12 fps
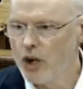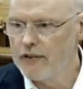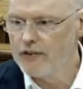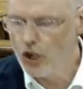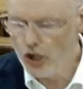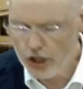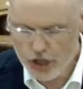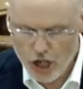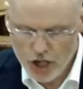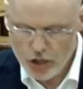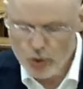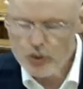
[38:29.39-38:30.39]
God,
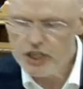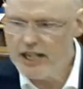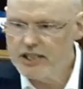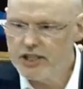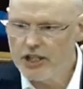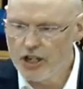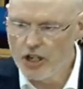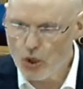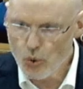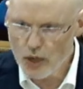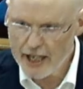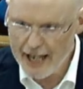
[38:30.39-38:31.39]
those things that go
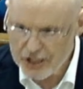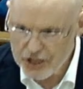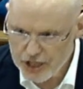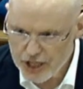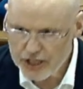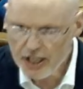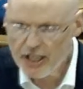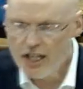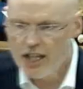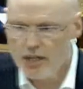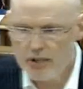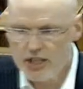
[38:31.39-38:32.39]
against it, that
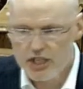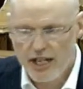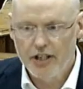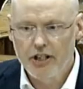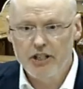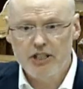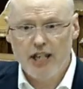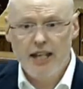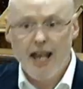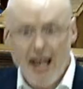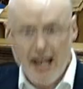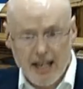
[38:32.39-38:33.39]
we stand out and say,
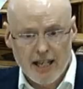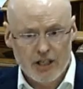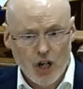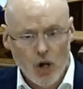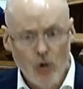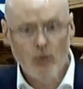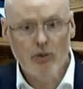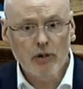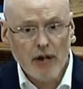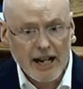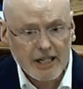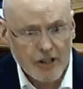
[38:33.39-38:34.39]
hey, no, we
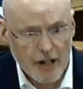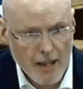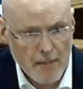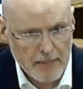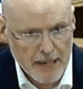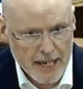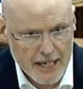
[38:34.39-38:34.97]
write to our MP.